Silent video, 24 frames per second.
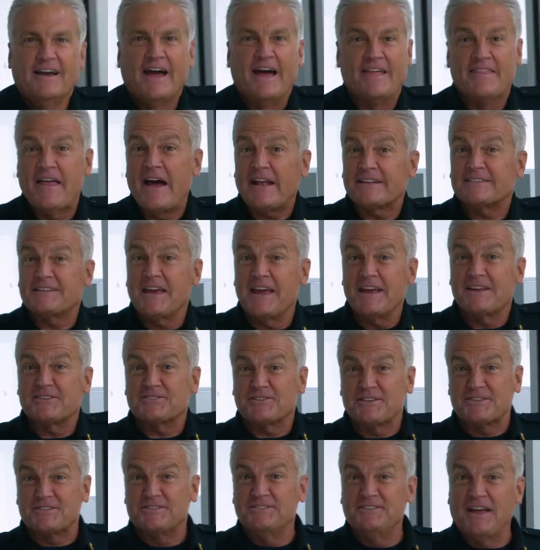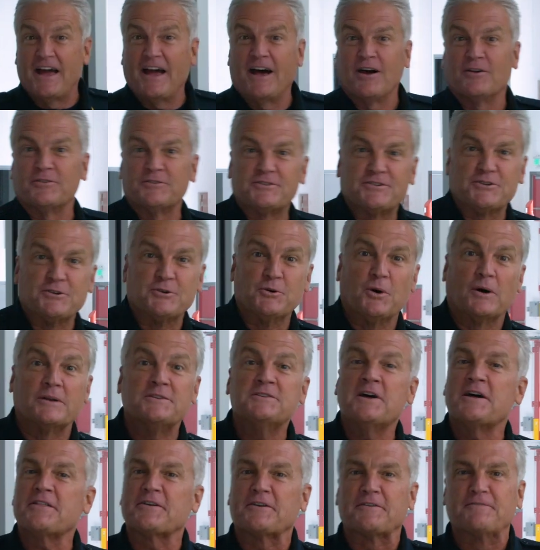And that takes us down to
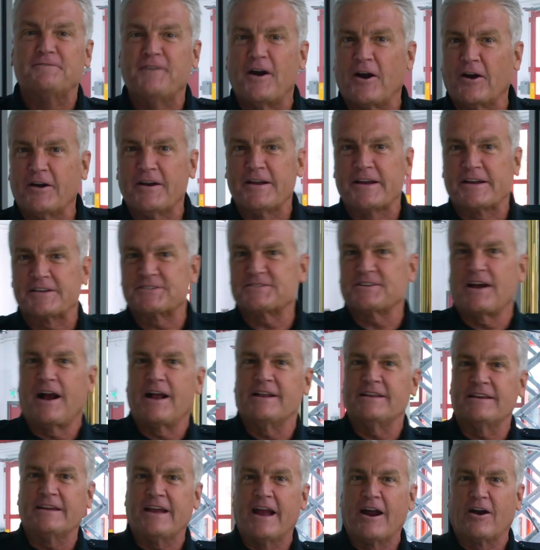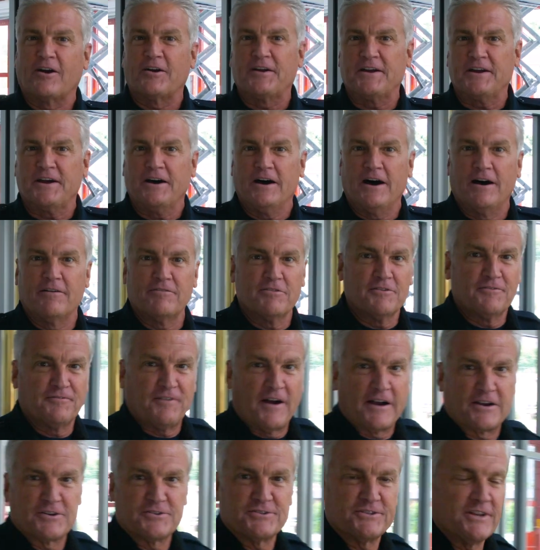another very exciting area of the
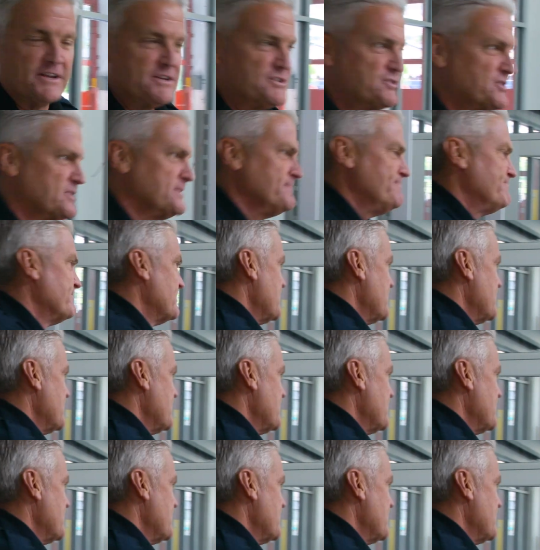fire station,